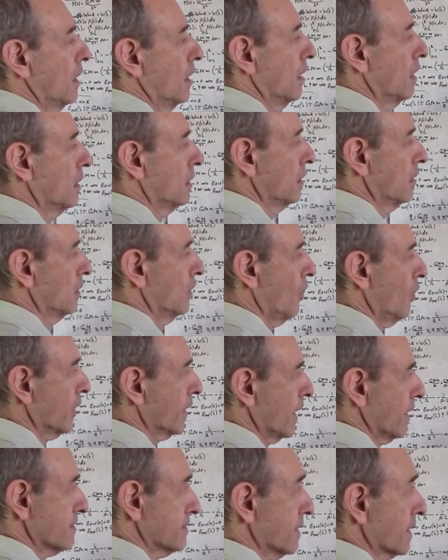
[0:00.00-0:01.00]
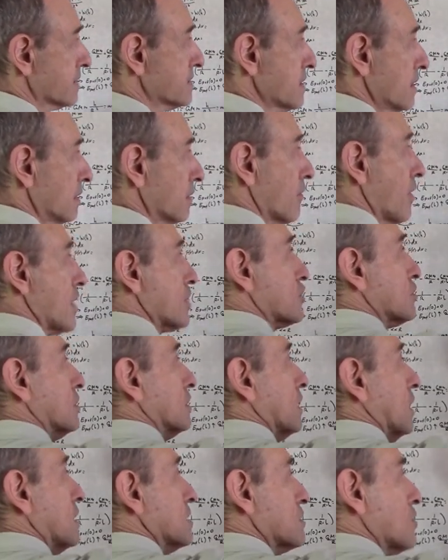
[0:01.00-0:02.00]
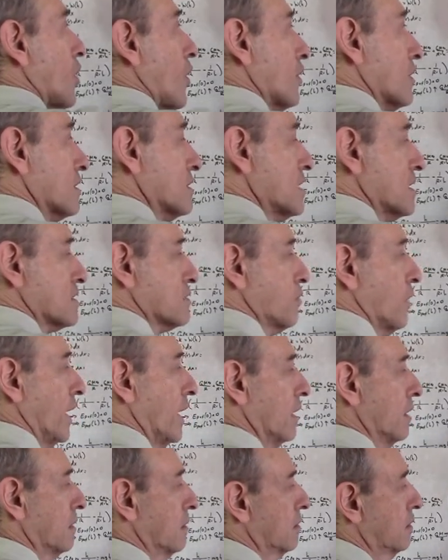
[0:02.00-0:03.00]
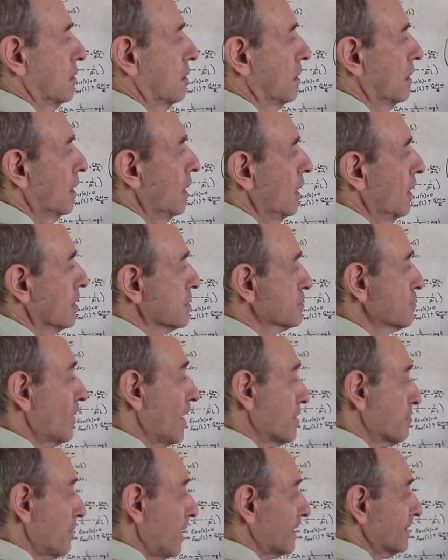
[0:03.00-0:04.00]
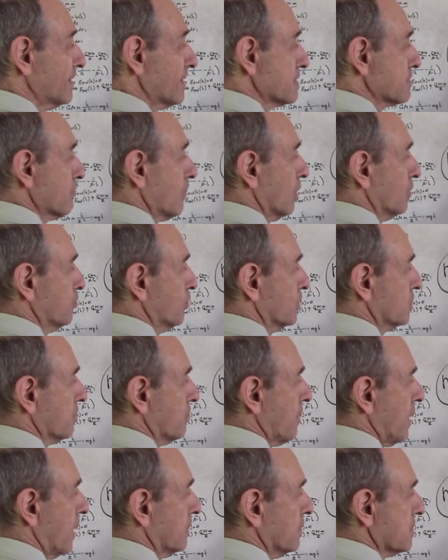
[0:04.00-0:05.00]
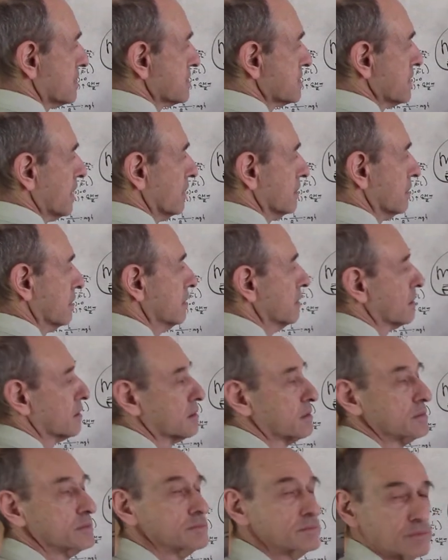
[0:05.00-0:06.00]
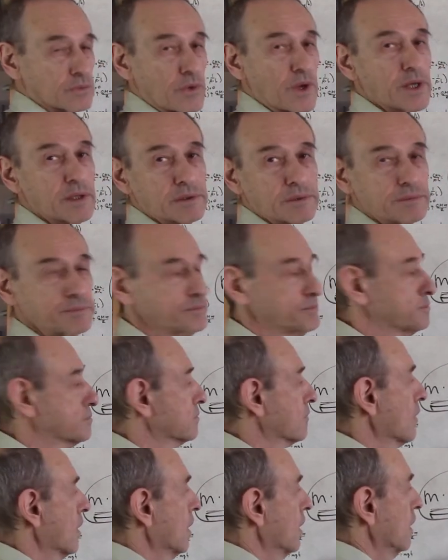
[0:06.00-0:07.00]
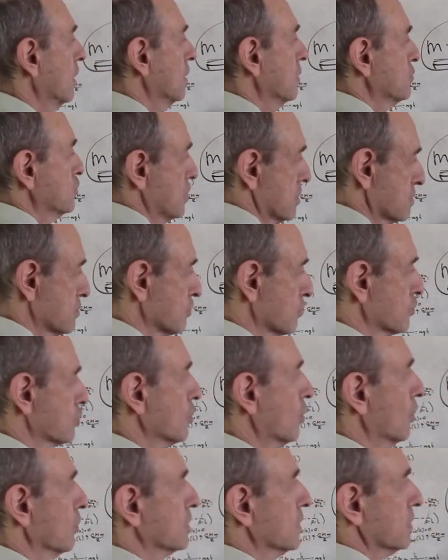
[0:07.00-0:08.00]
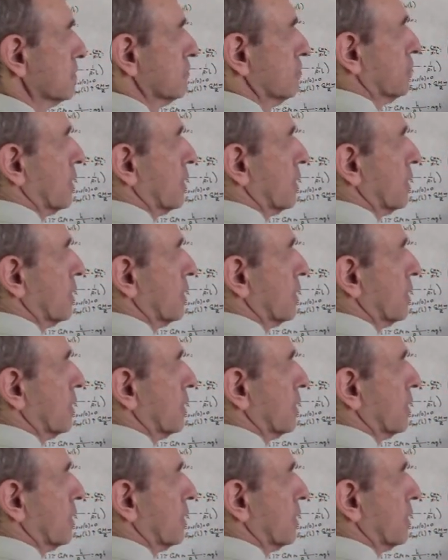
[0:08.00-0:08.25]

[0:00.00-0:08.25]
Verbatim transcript: Uh, okay, the acceleration is going this way, so I might as well put a minus sign here, right? Just to show that,